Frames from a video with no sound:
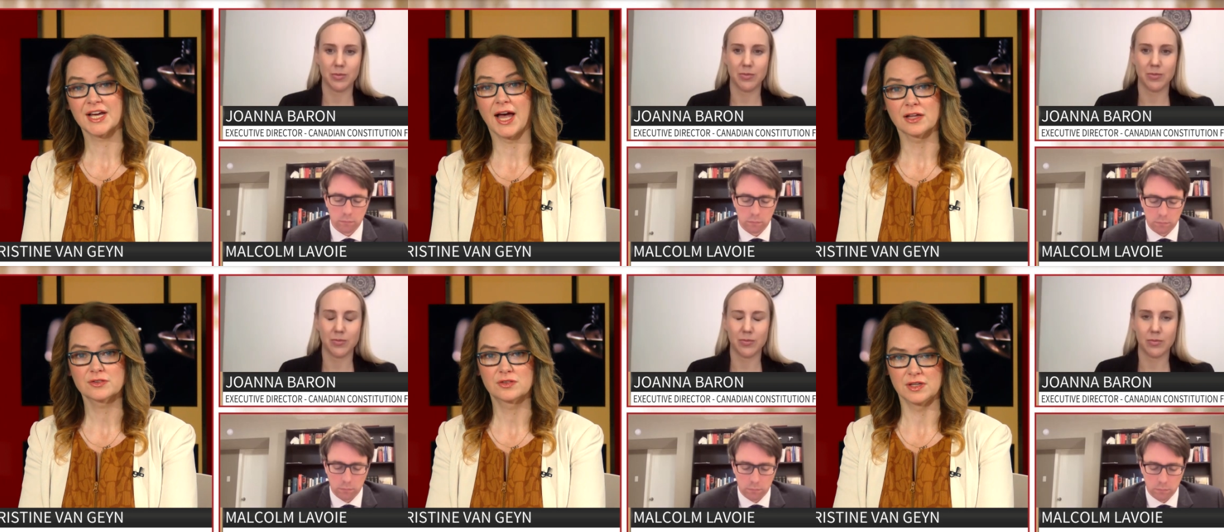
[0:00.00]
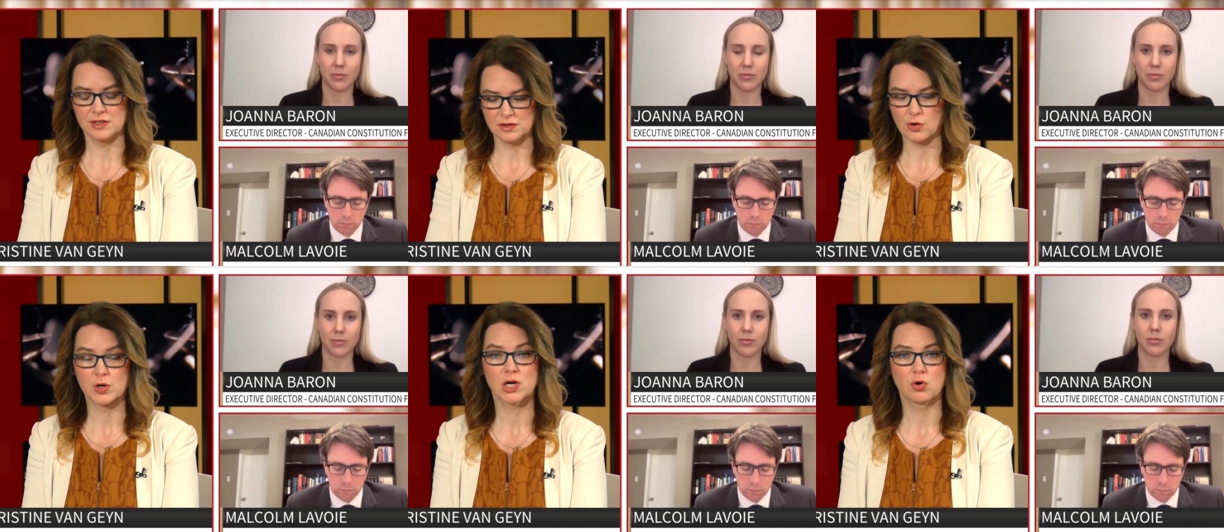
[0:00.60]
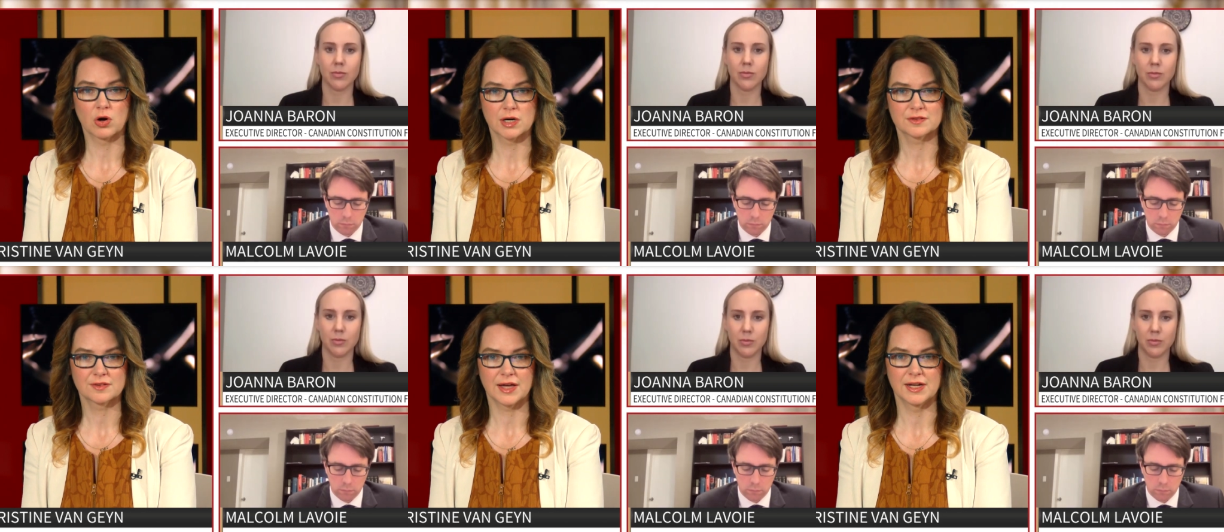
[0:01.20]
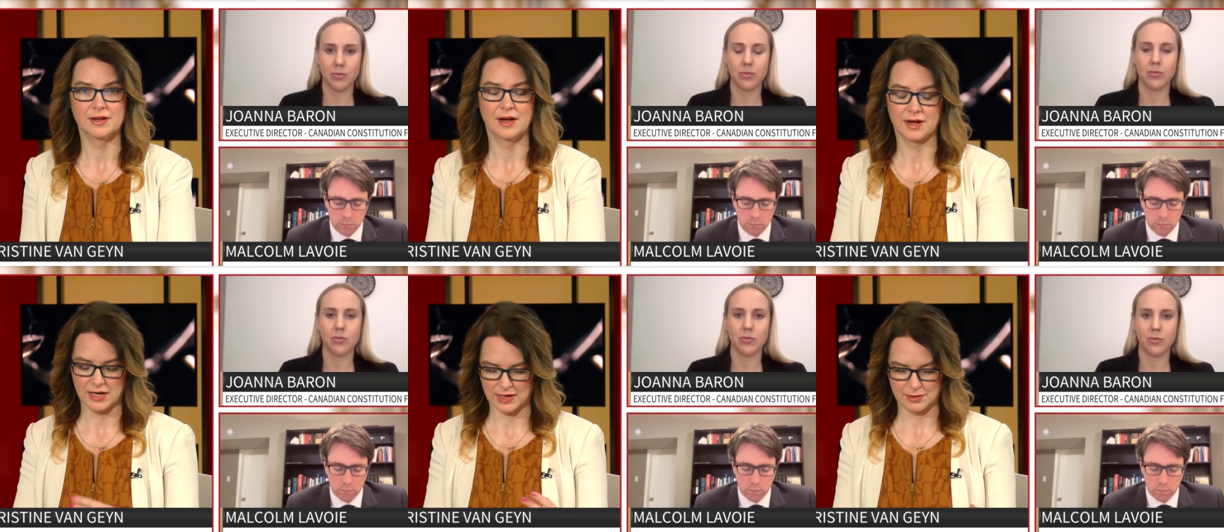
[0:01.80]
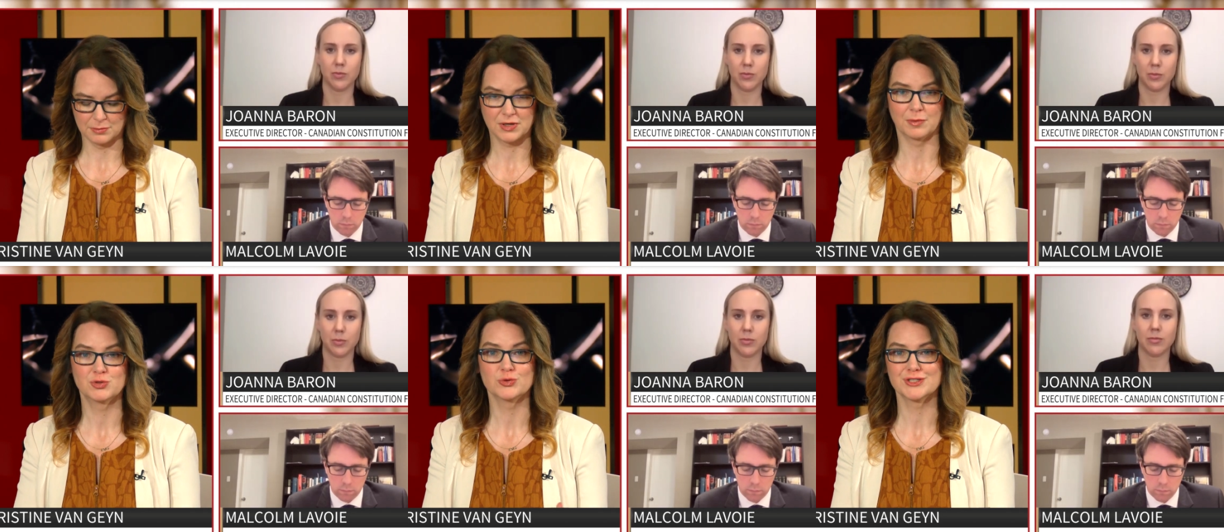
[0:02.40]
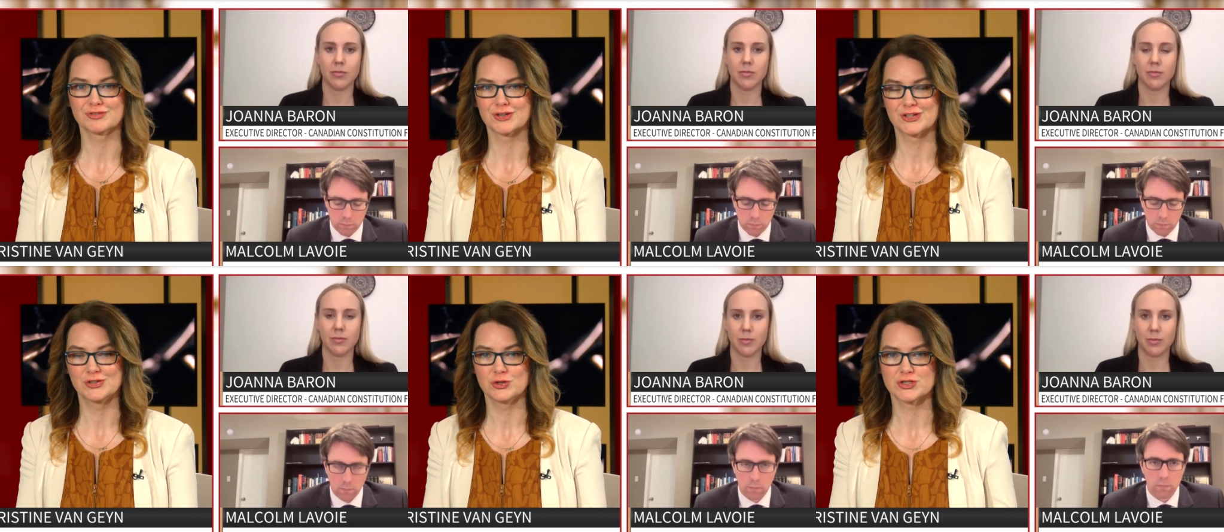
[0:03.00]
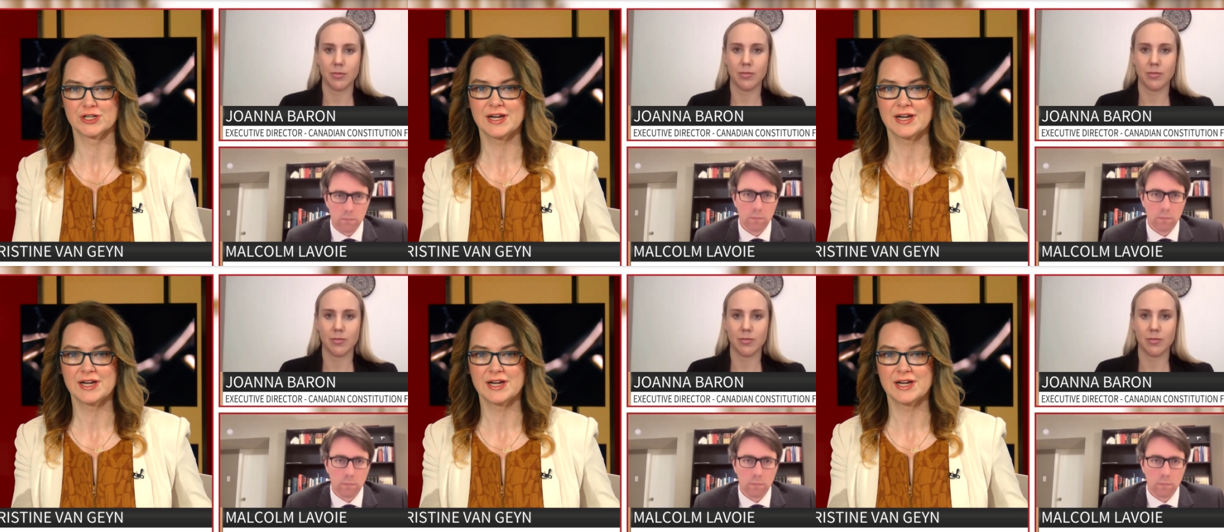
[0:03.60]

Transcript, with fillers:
Speaker 1: test, the lower courts had come to a different conclusion.